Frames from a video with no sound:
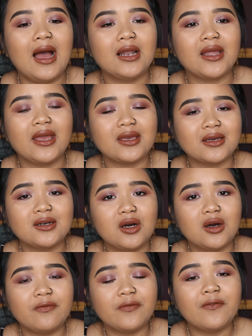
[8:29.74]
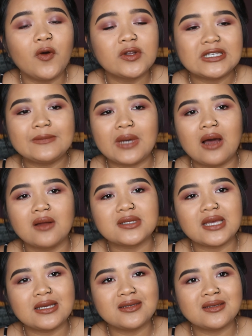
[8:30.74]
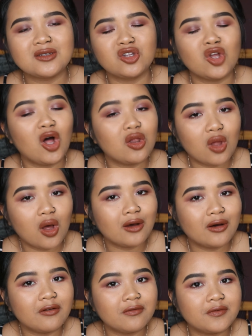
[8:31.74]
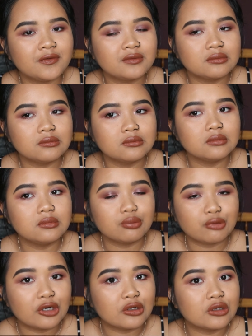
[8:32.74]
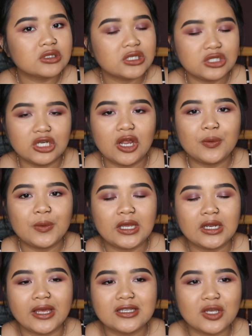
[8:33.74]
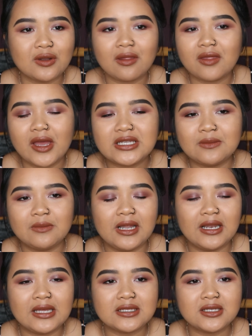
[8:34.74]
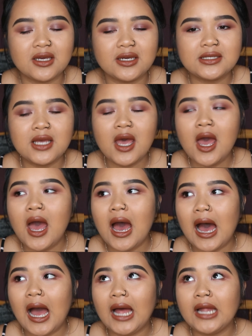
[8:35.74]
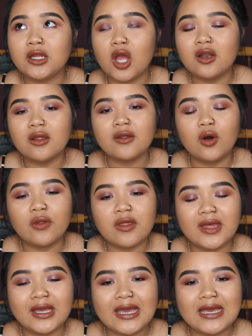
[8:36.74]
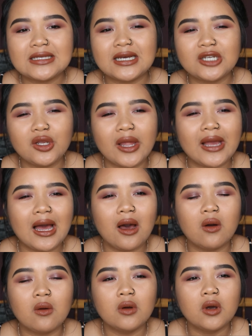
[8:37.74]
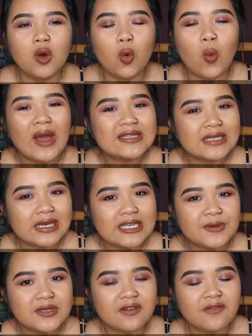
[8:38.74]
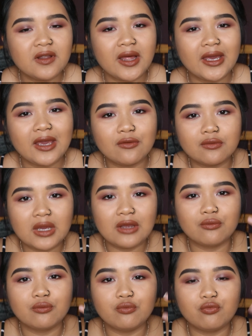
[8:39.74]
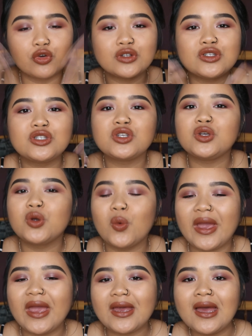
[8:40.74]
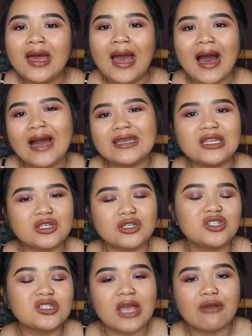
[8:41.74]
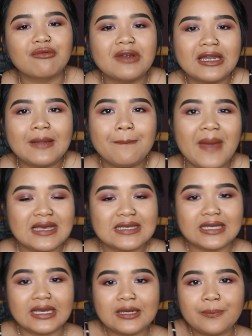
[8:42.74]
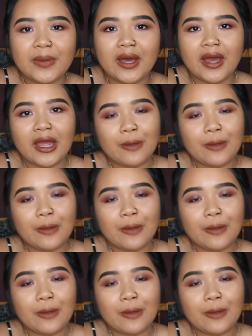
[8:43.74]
Like, for £14 it's not a lot of product, do you know what I mean? Like, it's only 30 millilitres. And another other thing is I don't like how wet it is, because I feel like it runs too quick and it can just get really messy. But